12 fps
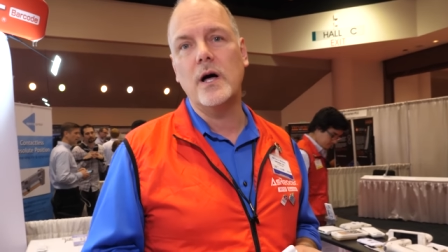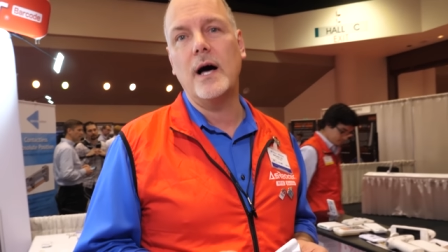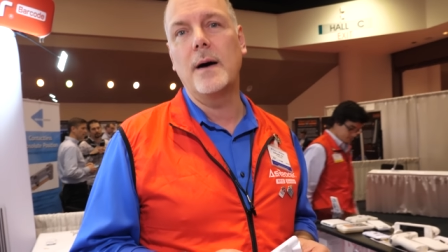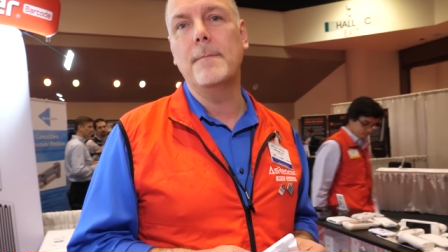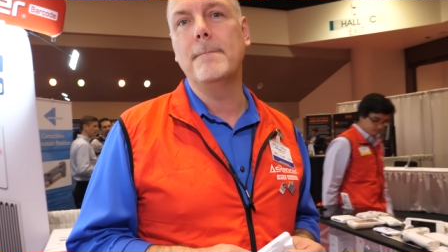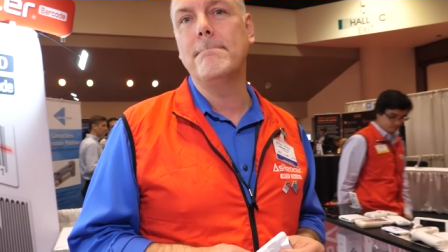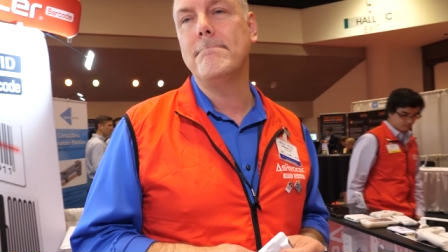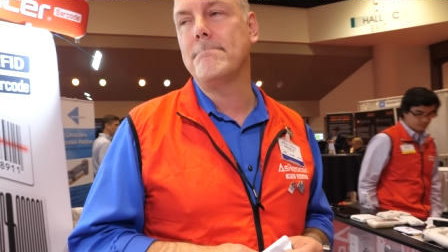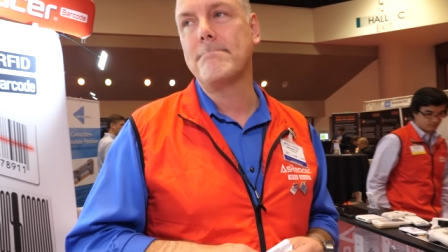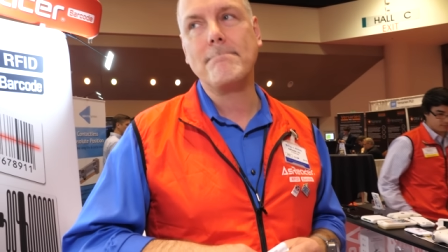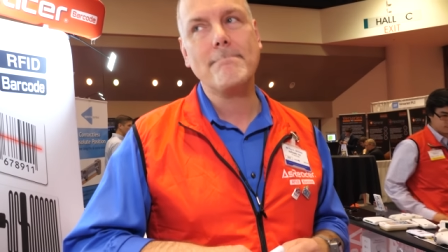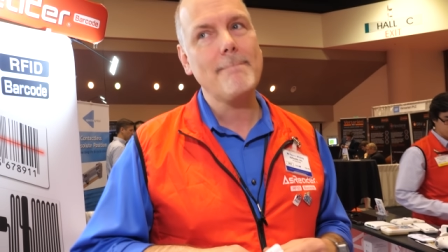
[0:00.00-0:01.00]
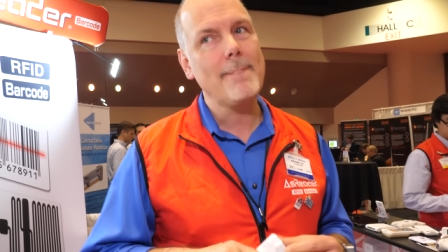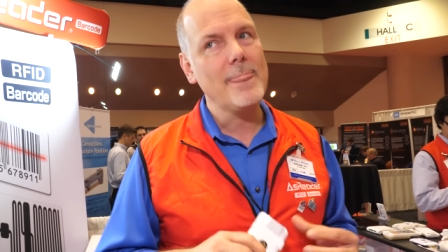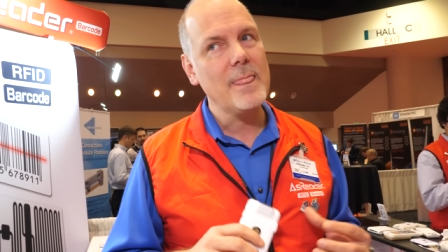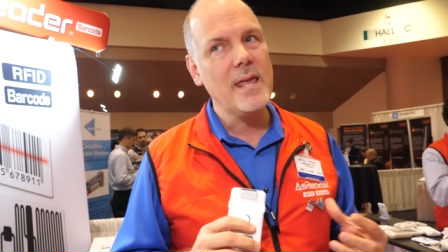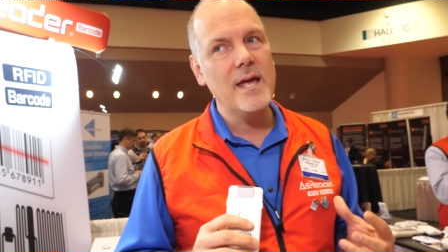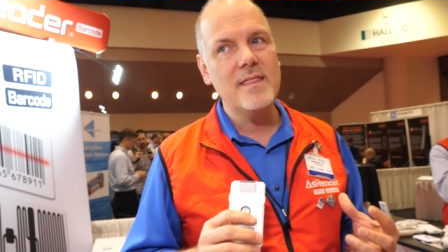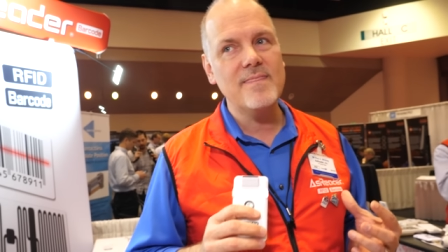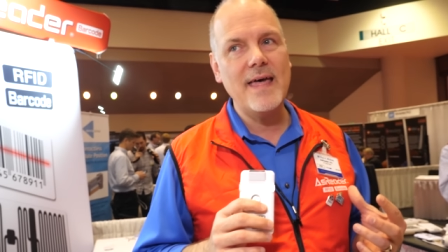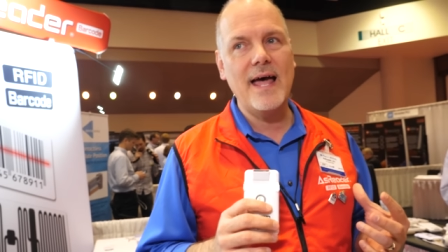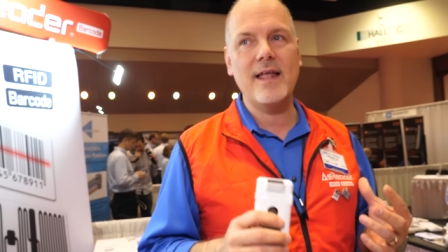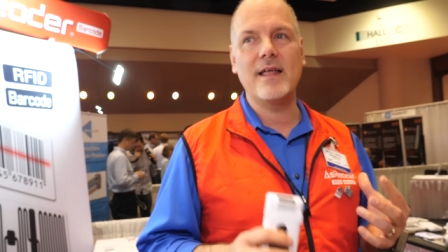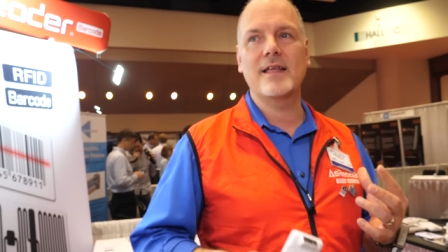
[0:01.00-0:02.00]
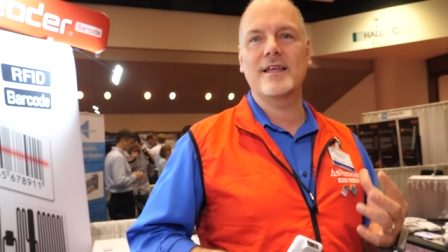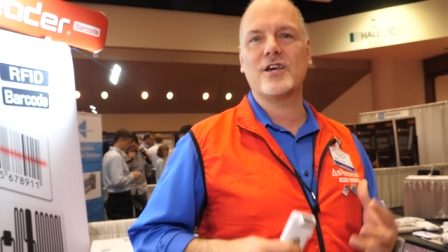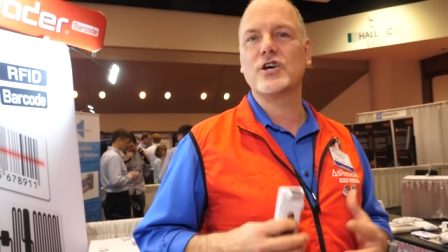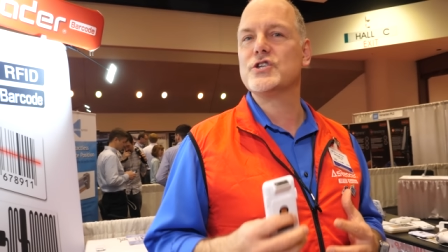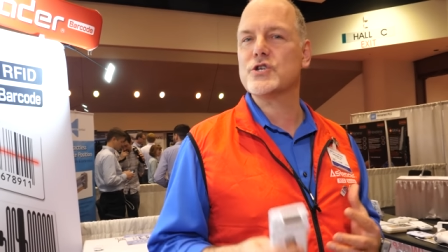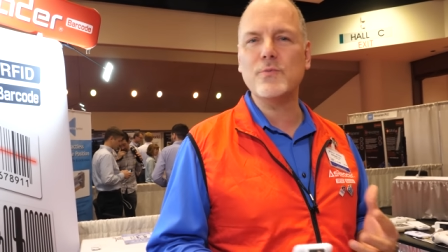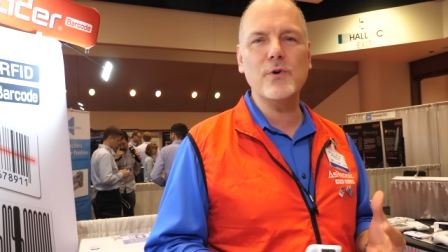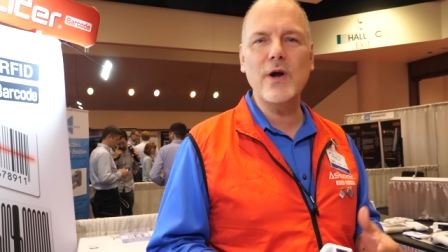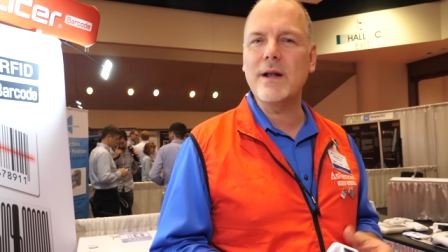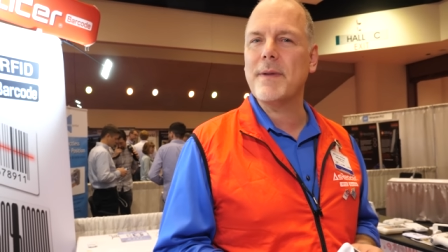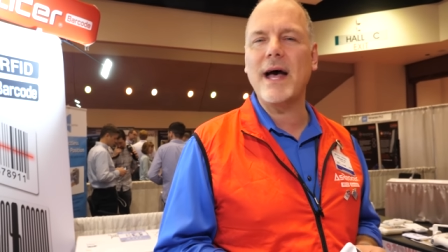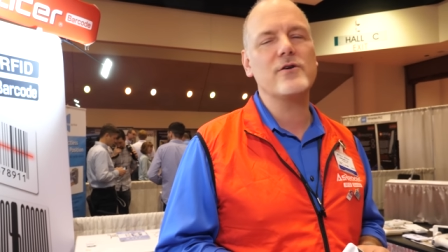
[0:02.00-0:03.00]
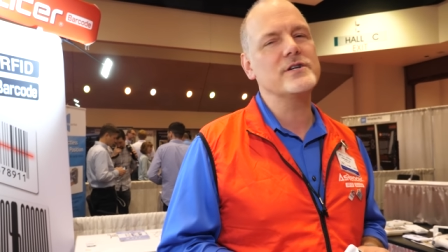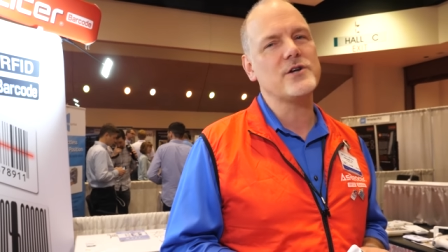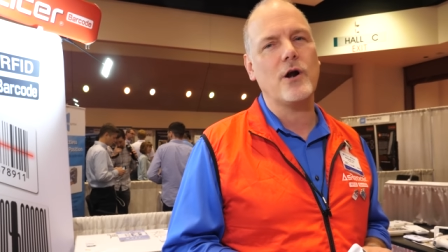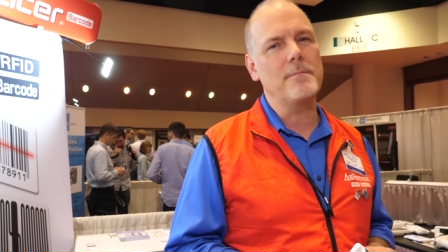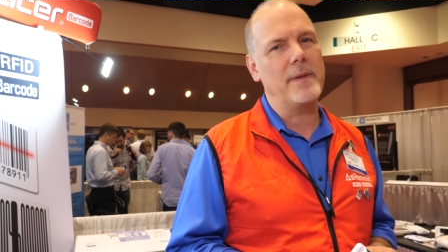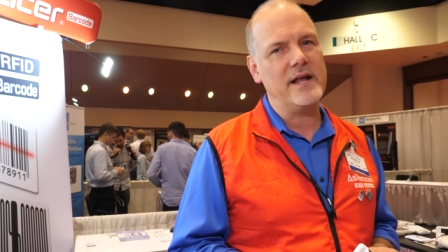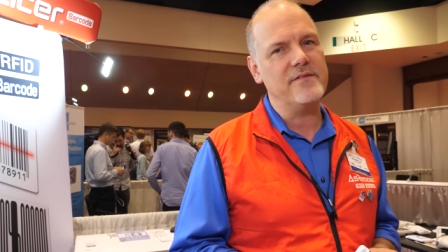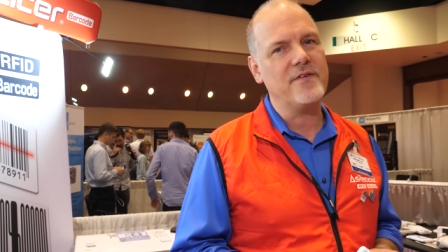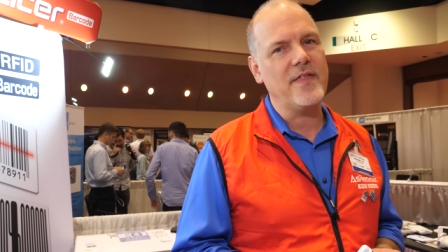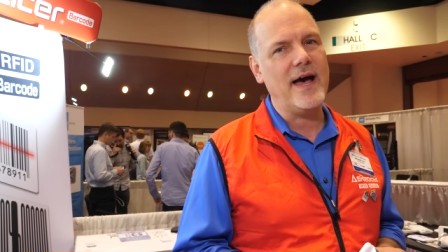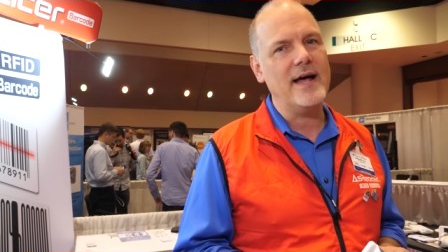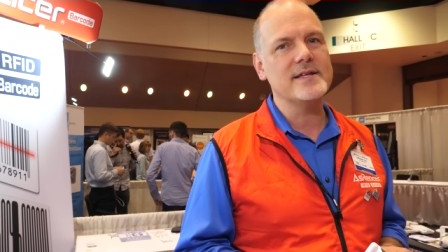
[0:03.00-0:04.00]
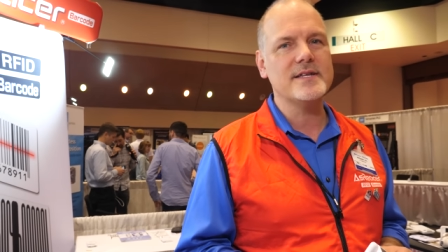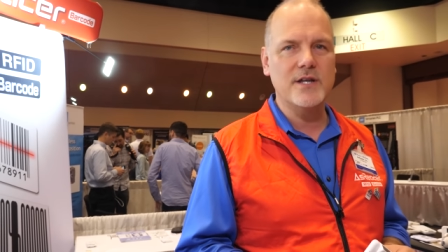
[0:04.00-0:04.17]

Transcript: Um, that consumer grade batteries aren't made for that.